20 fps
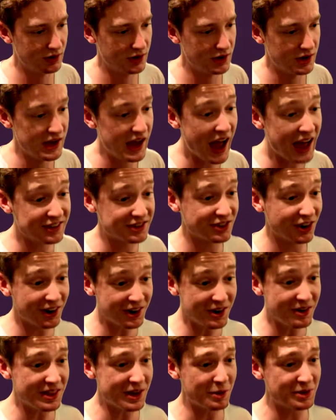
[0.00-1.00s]
Yes, I
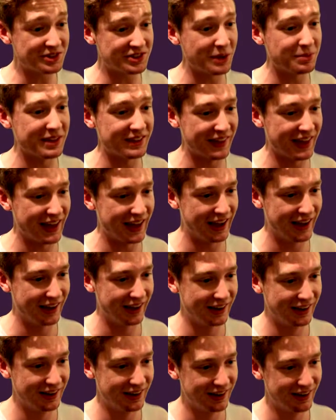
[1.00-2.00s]
knew there was something there.
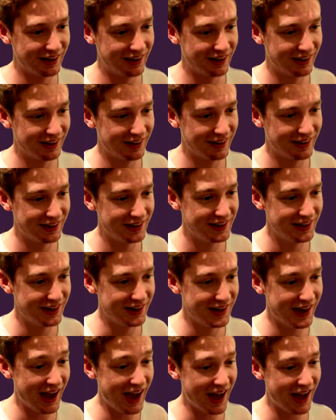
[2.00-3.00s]

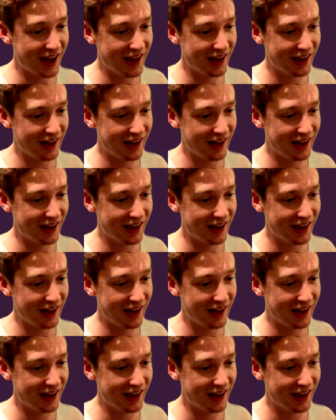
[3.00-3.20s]
Yeah.